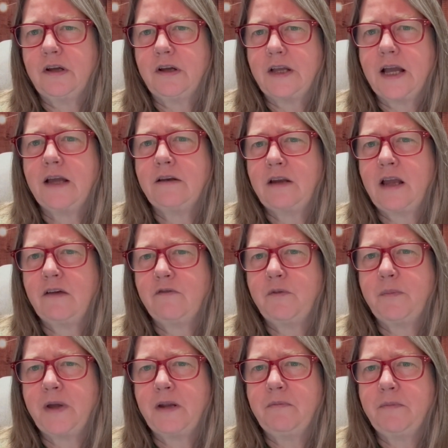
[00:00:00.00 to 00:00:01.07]
can have
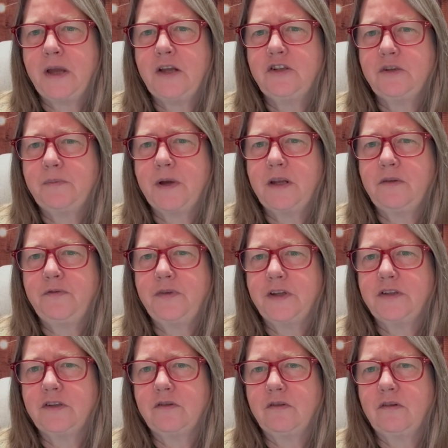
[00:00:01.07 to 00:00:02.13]
a major
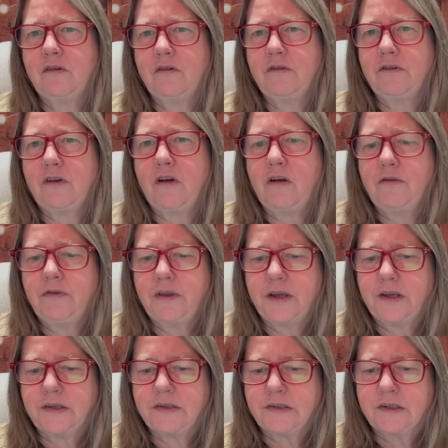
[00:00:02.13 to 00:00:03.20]
benefit on
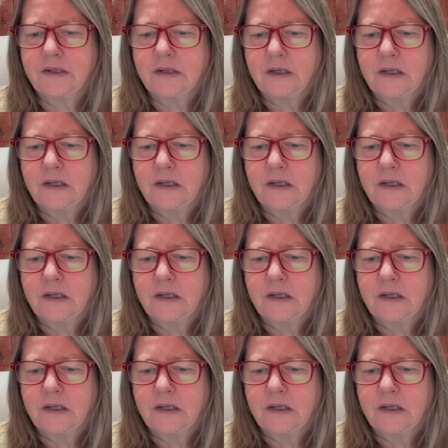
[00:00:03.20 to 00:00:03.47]
this.